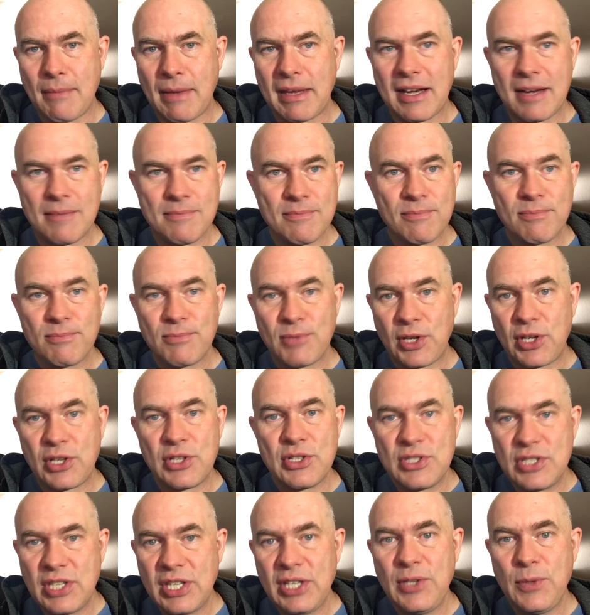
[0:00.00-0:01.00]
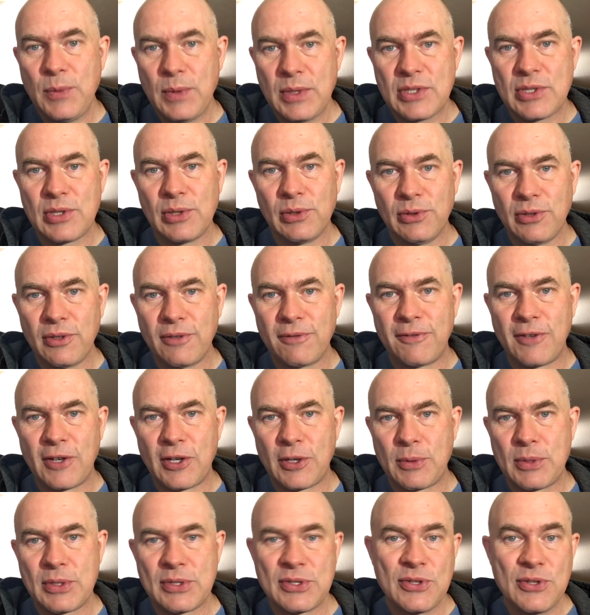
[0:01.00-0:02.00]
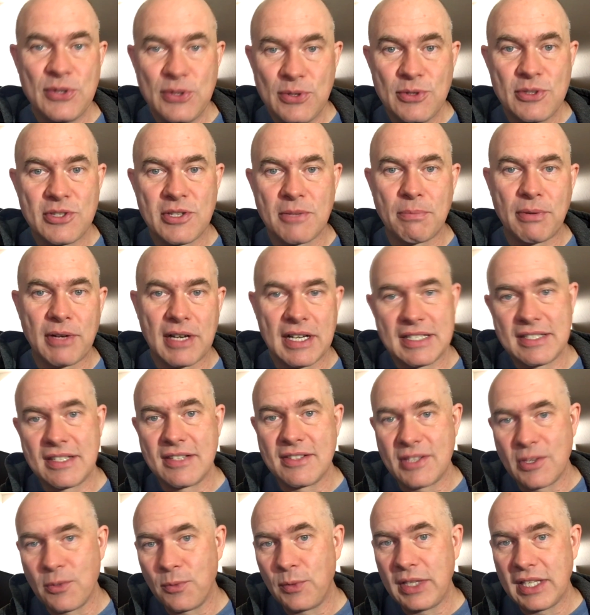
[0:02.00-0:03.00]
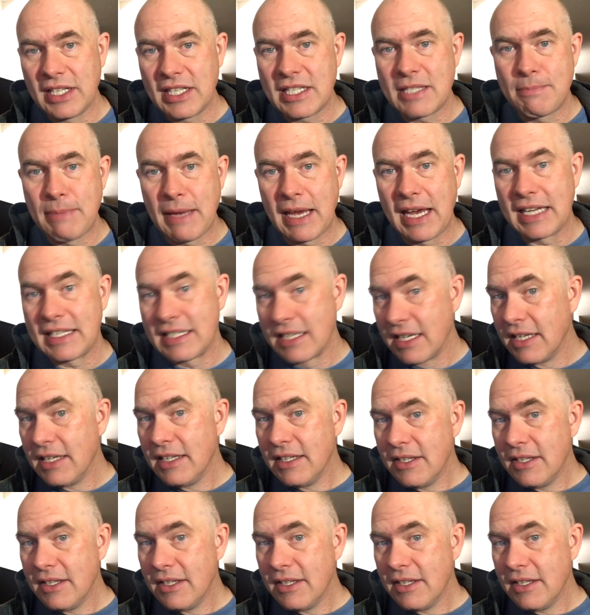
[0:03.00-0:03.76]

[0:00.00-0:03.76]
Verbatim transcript: and I'm continuing to look forward to new surprises that we expect